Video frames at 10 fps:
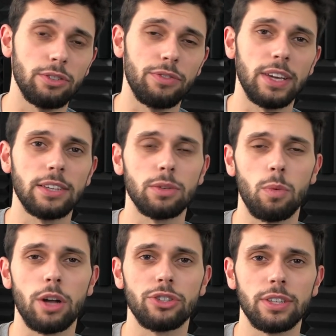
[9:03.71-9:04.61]
so if you guys are
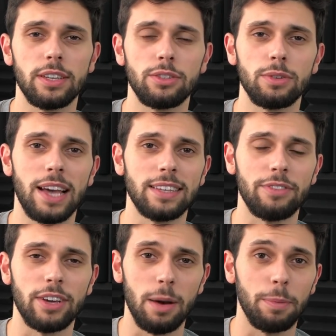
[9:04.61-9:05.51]
watching this, you guys
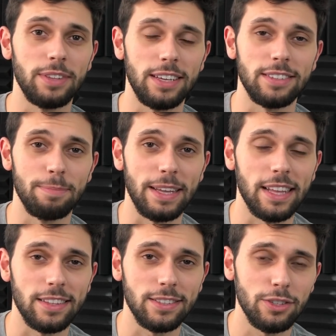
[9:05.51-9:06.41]
have a couple days to make
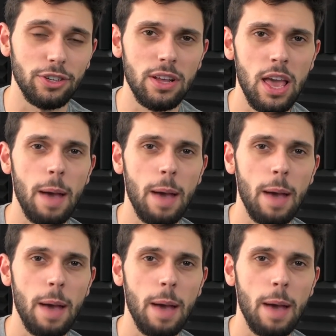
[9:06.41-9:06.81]
that decision,